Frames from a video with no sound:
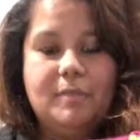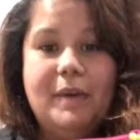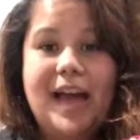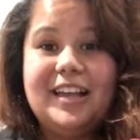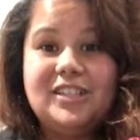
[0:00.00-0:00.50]

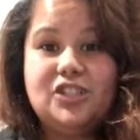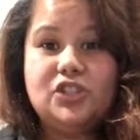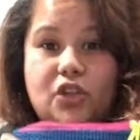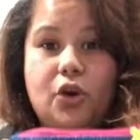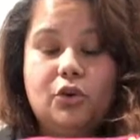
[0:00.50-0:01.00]
bag is
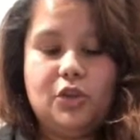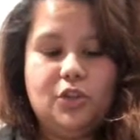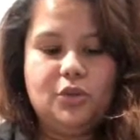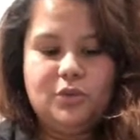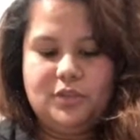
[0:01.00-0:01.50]
so
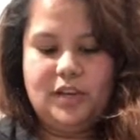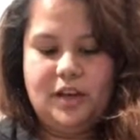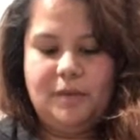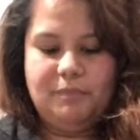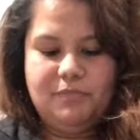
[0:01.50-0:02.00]
cute.
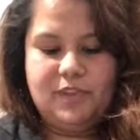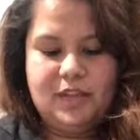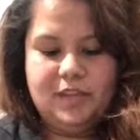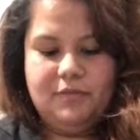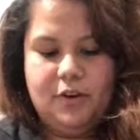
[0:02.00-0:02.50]

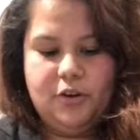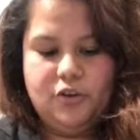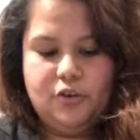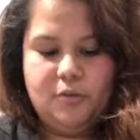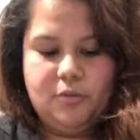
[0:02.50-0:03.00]
Very
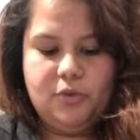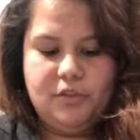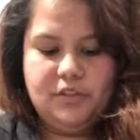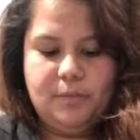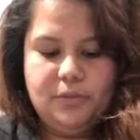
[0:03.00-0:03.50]
durable.
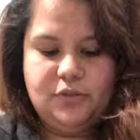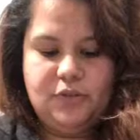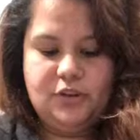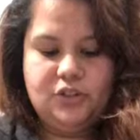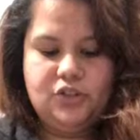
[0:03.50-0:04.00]
The zipper is
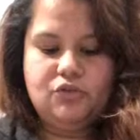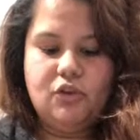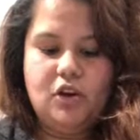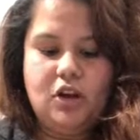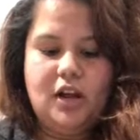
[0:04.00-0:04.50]
very
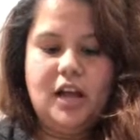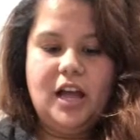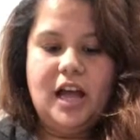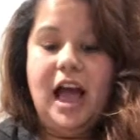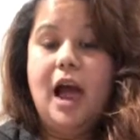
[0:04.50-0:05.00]
strong.
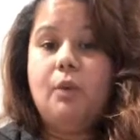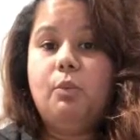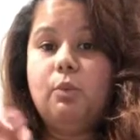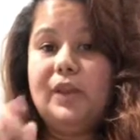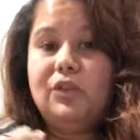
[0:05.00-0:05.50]
I
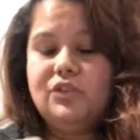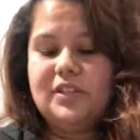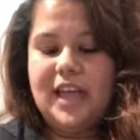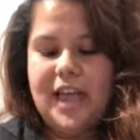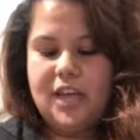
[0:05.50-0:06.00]
will
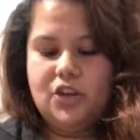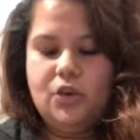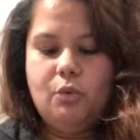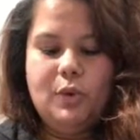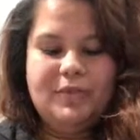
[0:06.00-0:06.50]
say, you
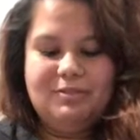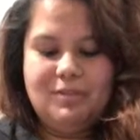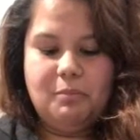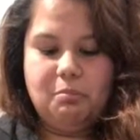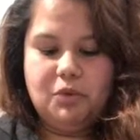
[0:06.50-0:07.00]
know what
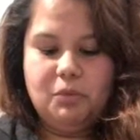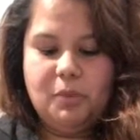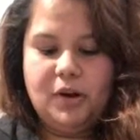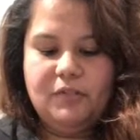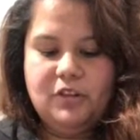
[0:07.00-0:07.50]
the blue
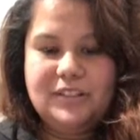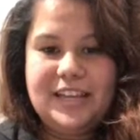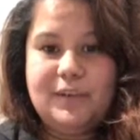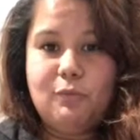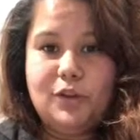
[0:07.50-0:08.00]
part feels
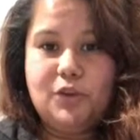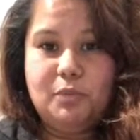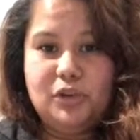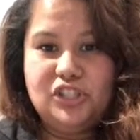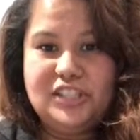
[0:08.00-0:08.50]
like? When you
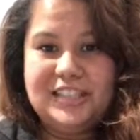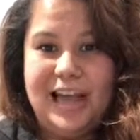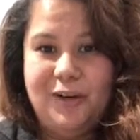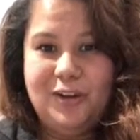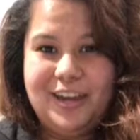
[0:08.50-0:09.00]
push it
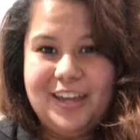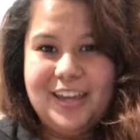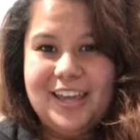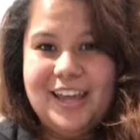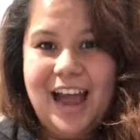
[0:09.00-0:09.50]
down,
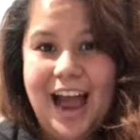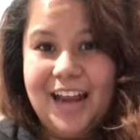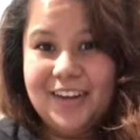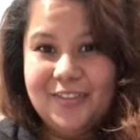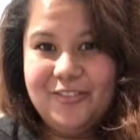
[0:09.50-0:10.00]
it
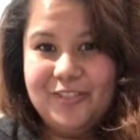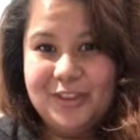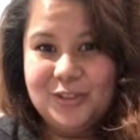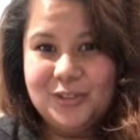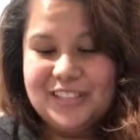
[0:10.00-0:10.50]
kind of
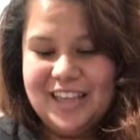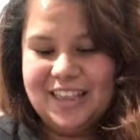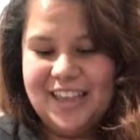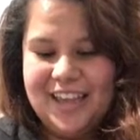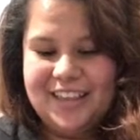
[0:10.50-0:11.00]
feels
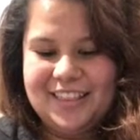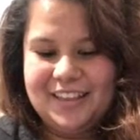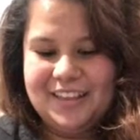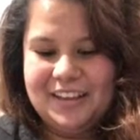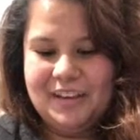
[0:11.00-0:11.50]
like
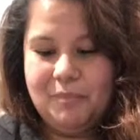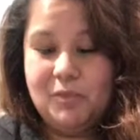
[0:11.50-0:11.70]
the